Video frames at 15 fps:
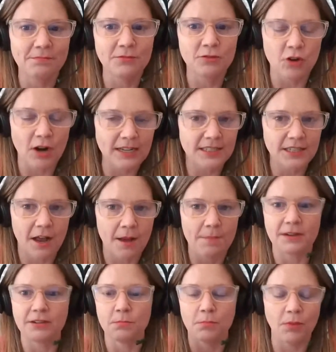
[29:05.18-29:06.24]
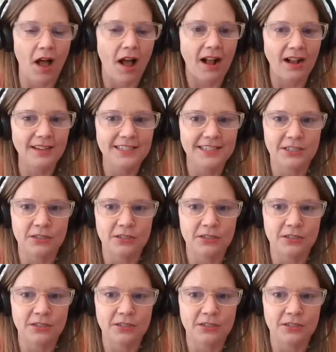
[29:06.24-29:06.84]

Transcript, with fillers: dress up and blocks